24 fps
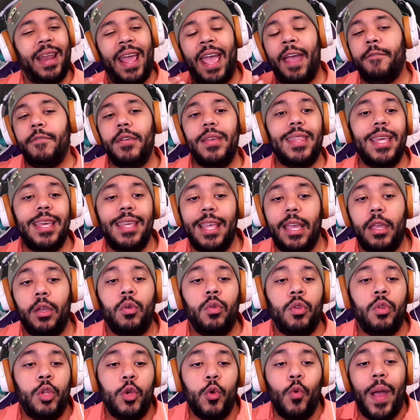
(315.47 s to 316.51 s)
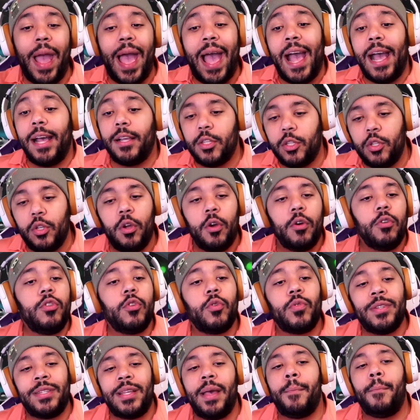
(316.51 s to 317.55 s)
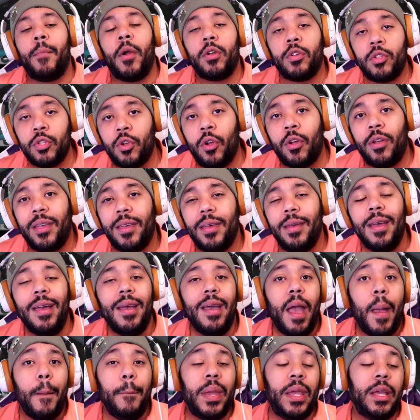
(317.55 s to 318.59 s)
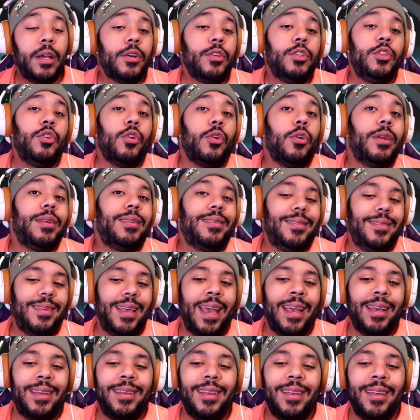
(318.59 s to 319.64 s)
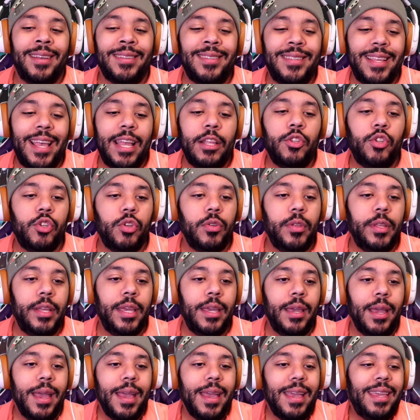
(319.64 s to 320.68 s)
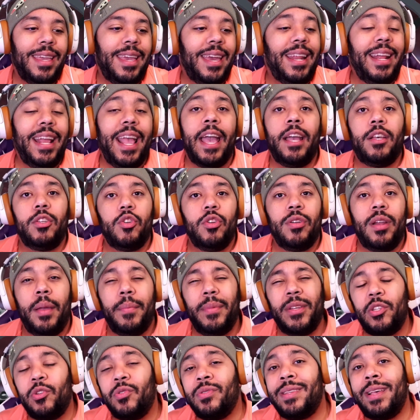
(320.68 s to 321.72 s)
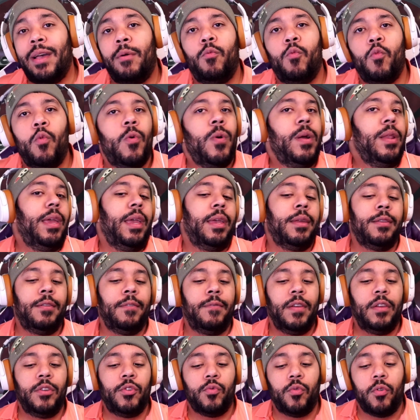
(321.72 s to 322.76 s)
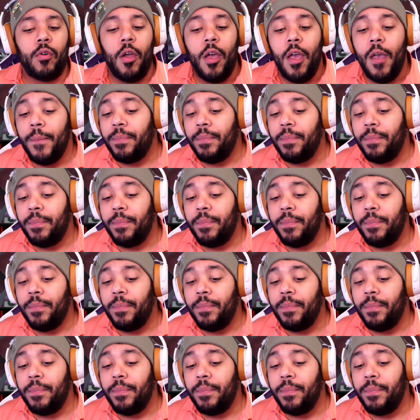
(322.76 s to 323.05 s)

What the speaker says: Everything that you do has to go towards that marked target, because you're essentially getting extra damage towards that one individual.